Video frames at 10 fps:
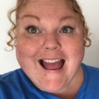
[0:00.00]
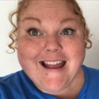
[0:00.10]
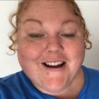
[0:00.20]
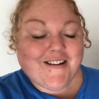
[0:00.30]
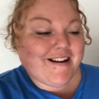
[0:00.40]

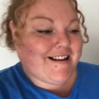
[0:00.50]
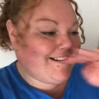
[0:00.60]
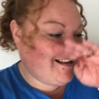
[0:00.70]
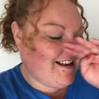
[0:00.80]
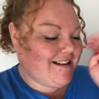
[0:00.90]
Hey
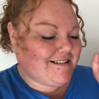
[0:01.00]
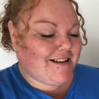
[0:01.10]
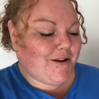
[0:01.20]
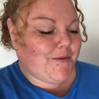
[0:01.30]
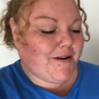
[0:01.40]
guys,
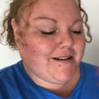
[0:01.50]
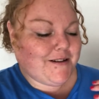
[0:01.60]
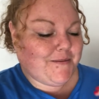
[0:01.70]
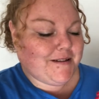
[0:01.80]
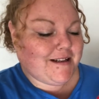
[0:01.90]
so I
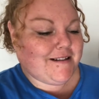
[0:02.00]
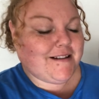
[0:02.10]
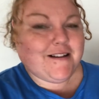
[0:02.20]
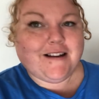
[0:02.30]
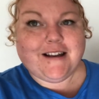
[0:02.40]
don't tend
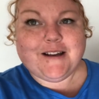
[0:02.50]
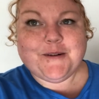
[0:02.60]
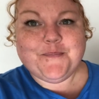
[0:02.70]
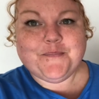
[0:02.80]
to like